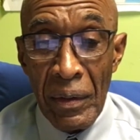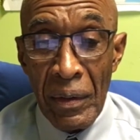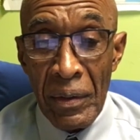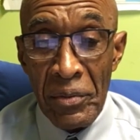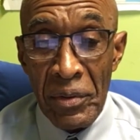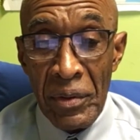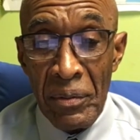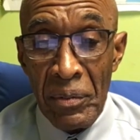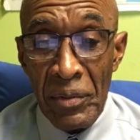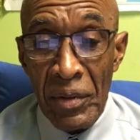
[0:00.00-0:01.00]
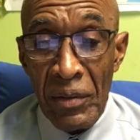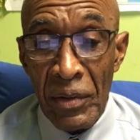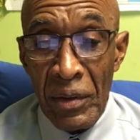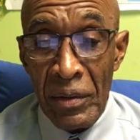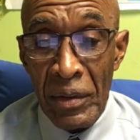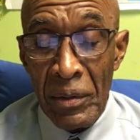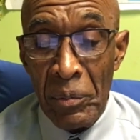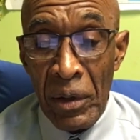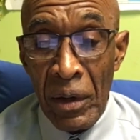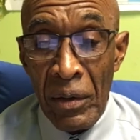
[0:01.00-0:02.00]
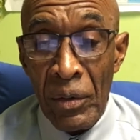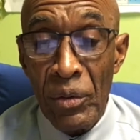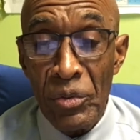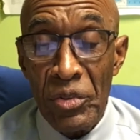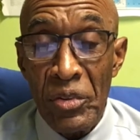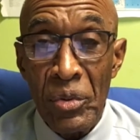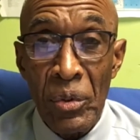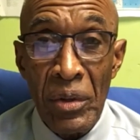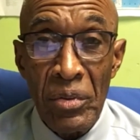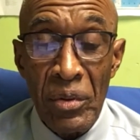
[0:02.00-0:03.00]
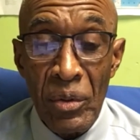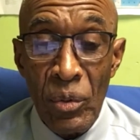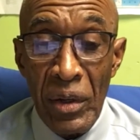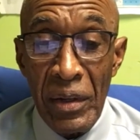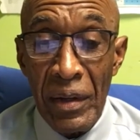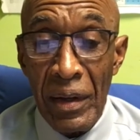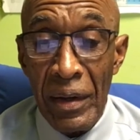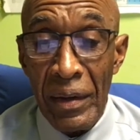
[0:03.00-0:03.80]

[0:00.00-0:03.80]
I said to myself, I looked at our own situation, Gwen and I.